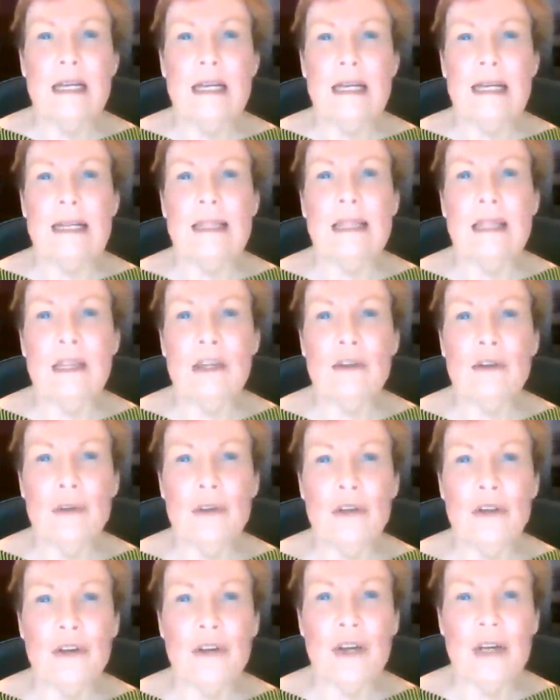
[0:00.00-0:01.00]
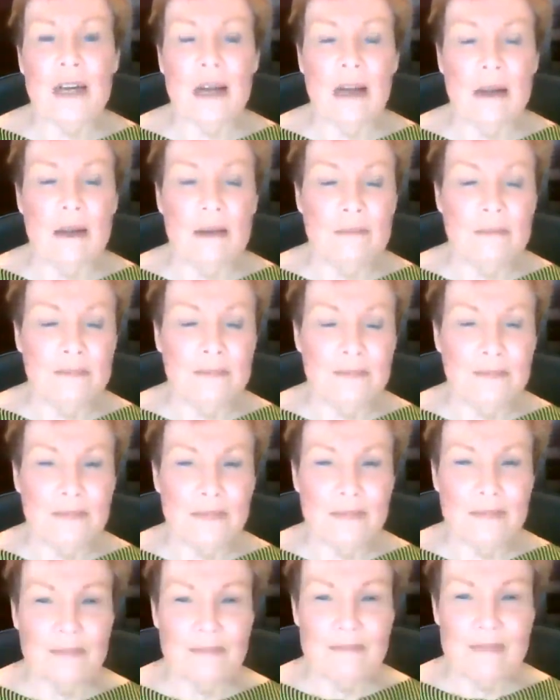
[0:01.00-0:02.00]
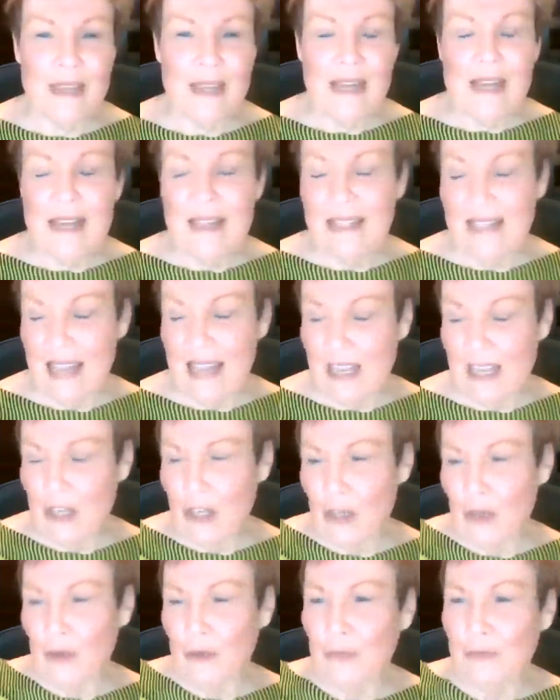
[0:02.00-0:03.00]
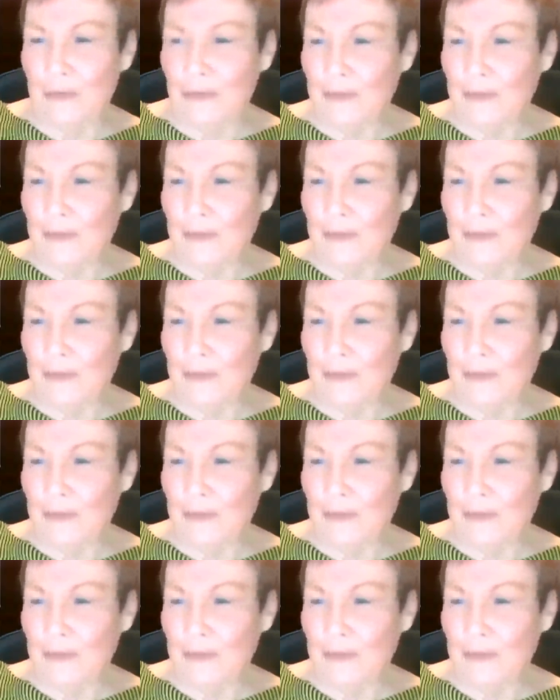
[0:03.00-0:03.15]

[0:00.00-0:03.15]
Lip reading: in the new year to come. Thank you.